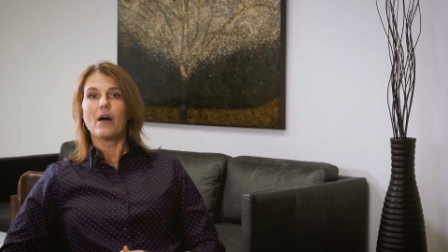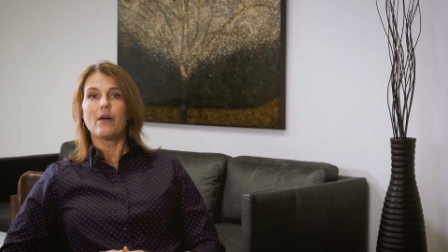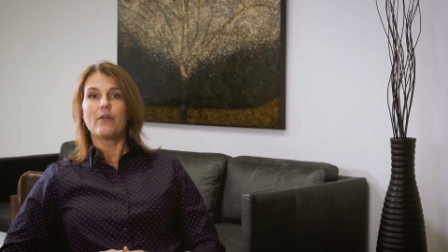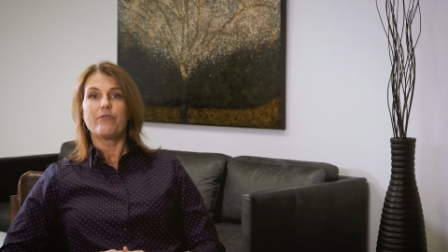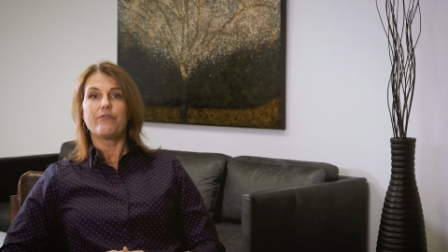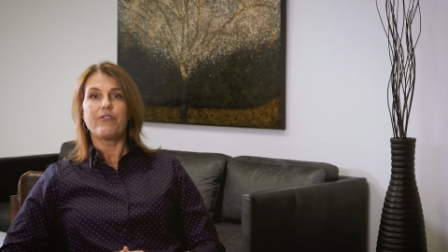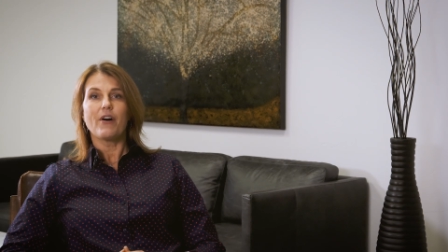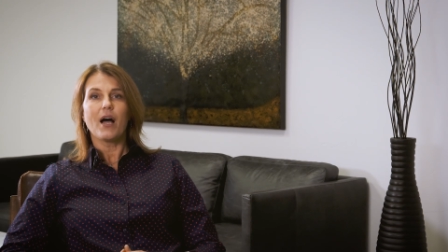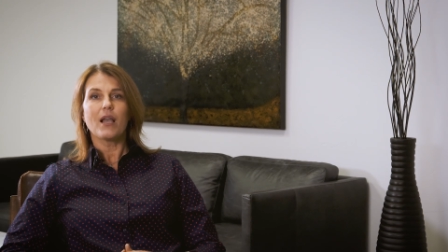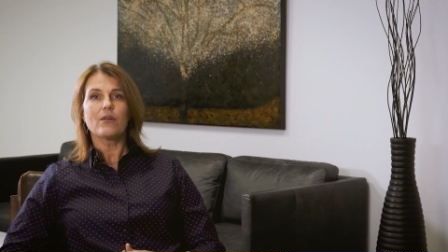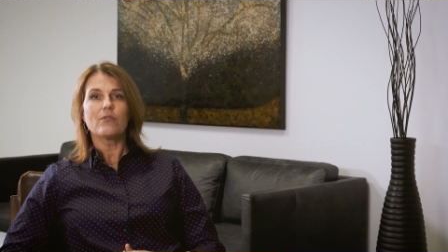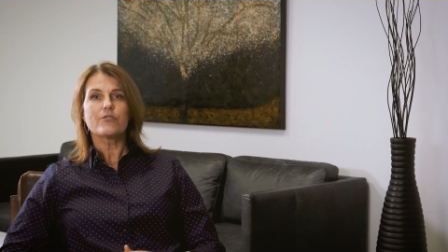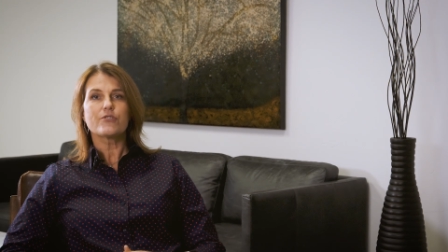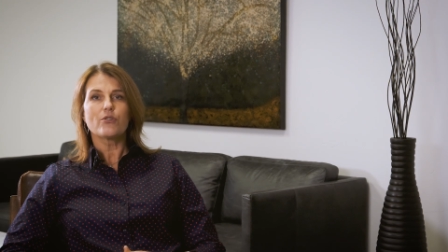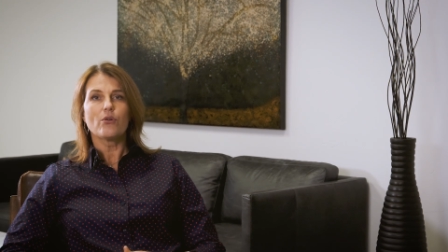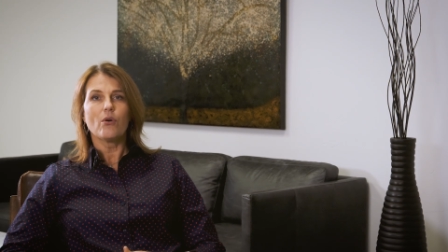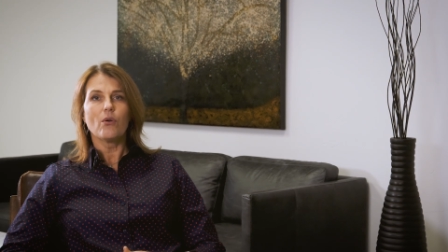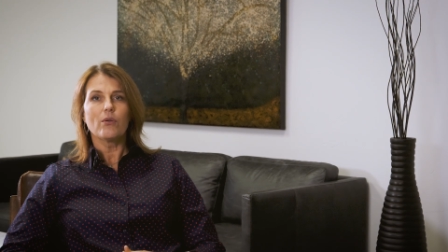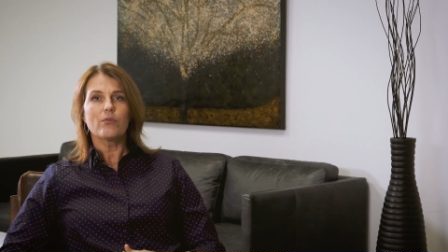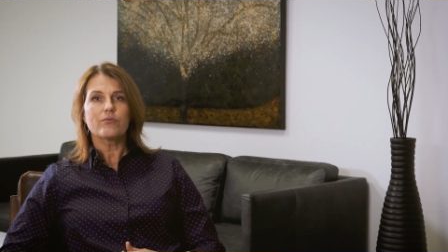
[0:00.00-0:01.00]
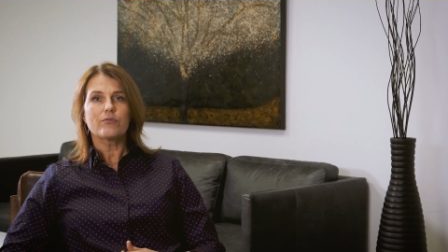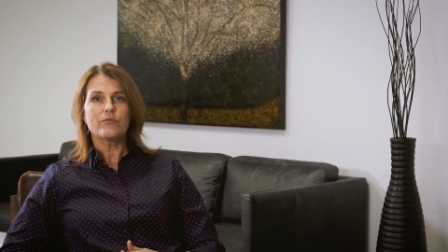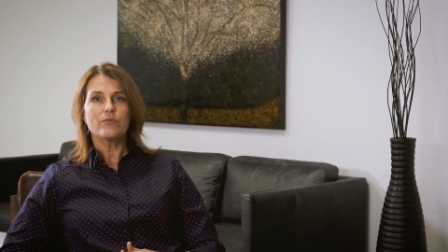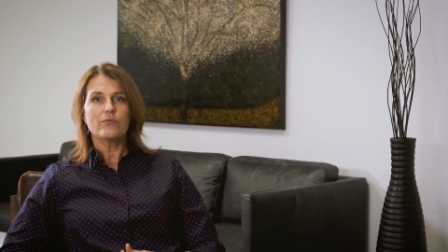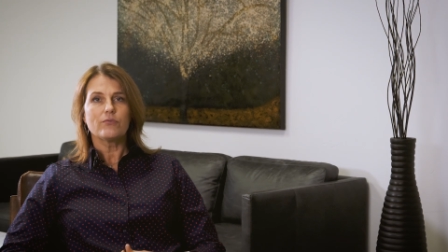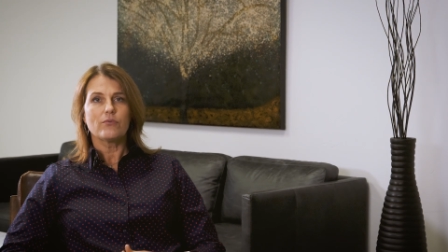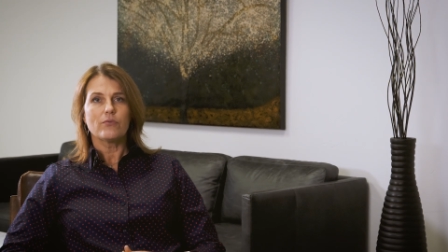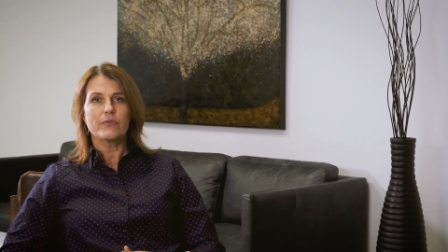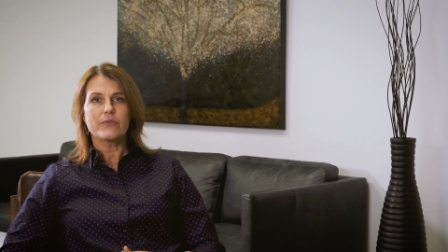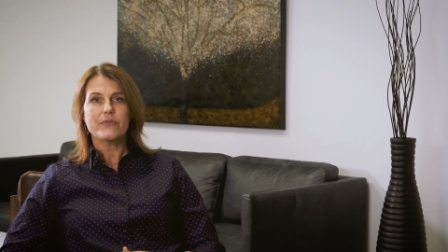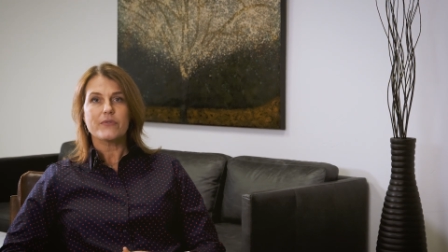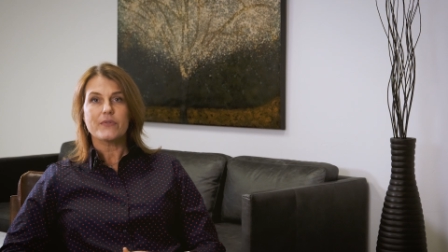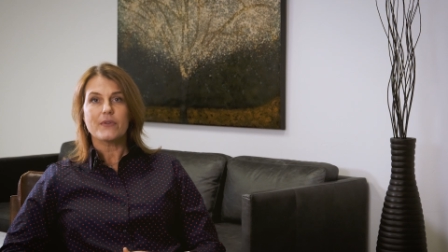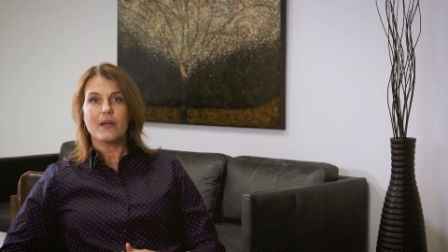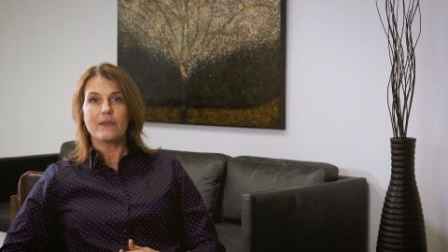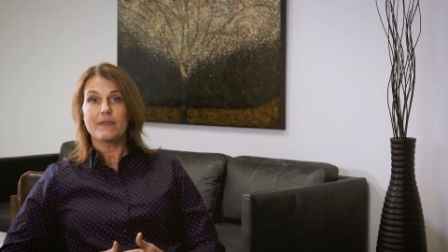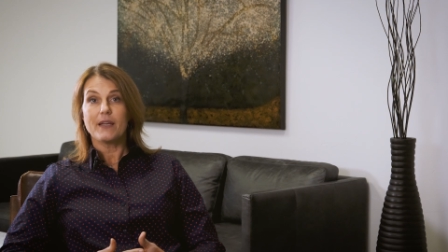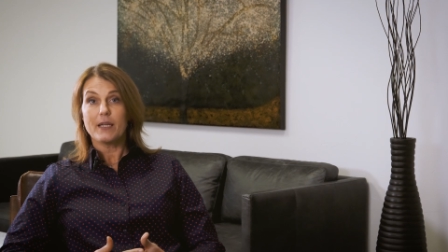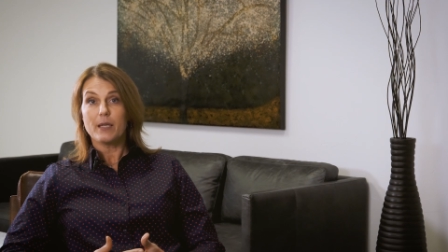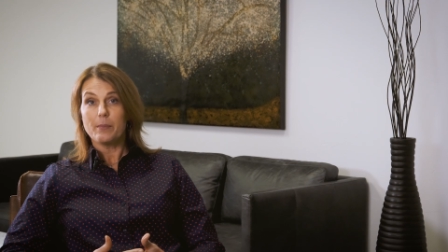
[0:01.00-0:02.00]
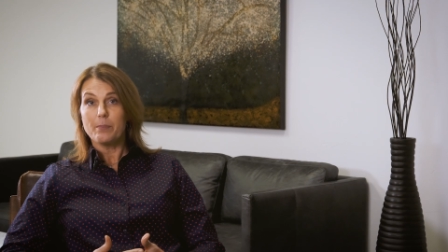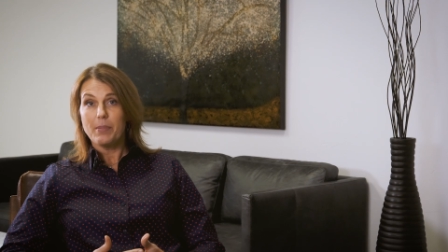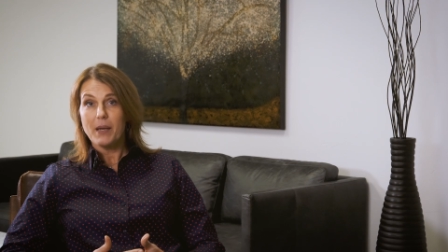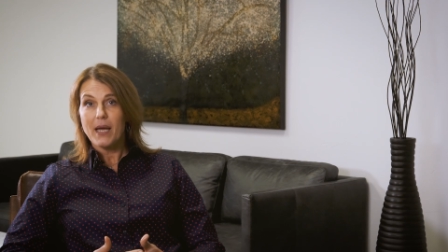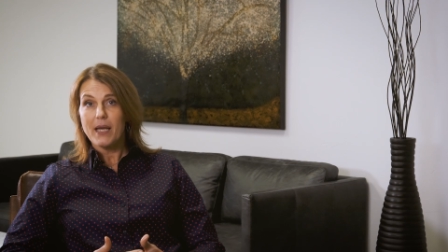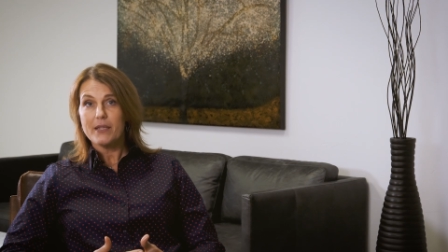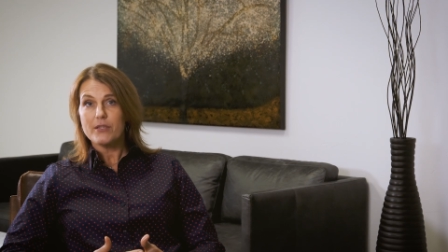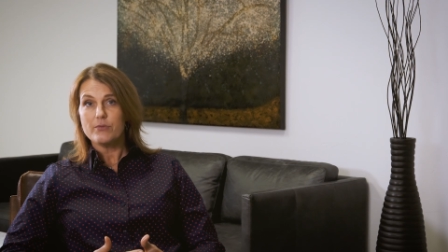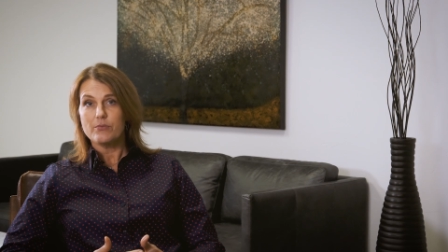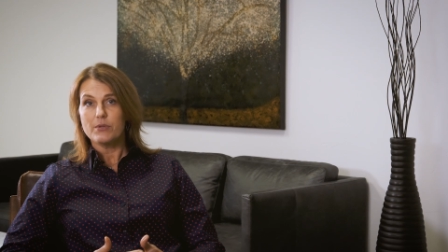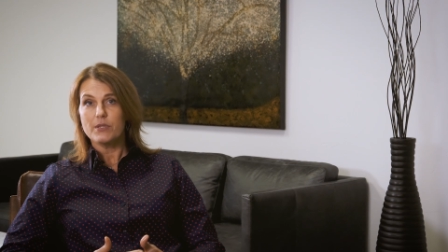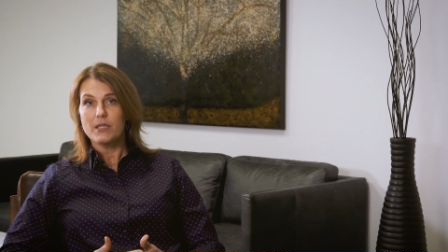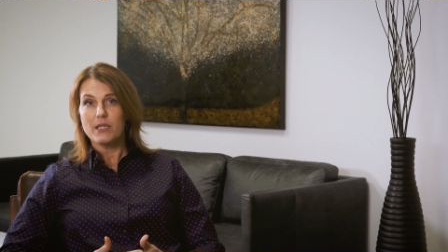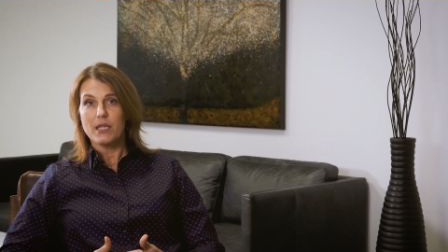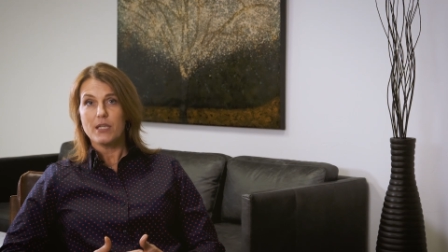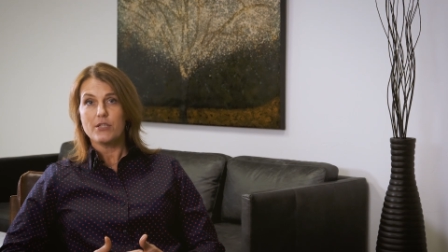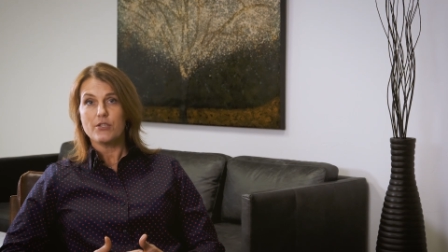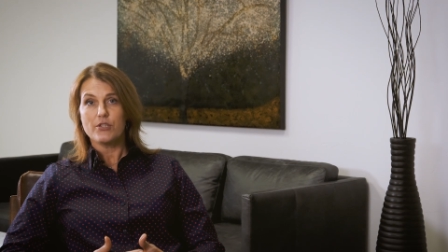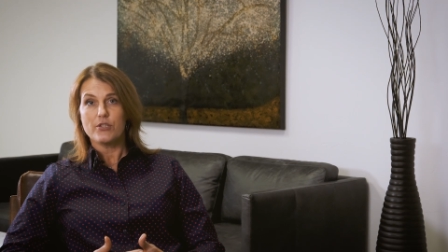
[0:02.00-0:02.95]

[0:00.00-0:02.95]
follows all rules that a pet would need